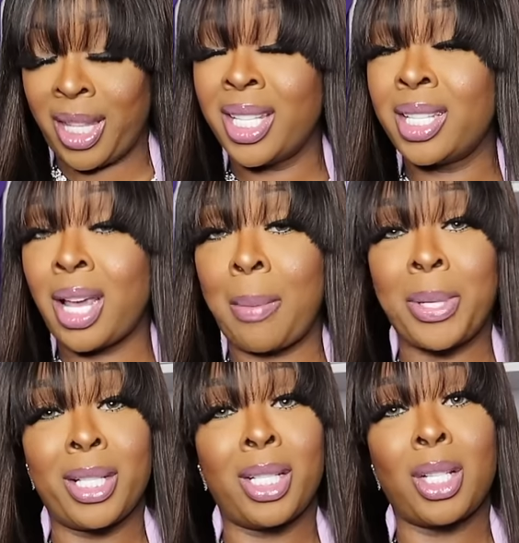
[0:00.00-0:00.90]
This top
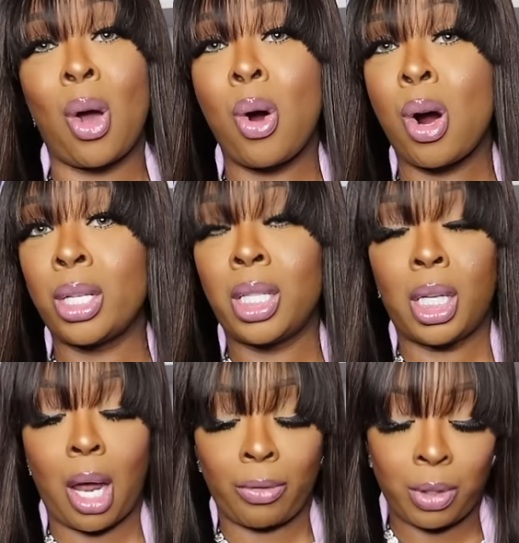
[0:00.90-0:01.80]
is so hard to get off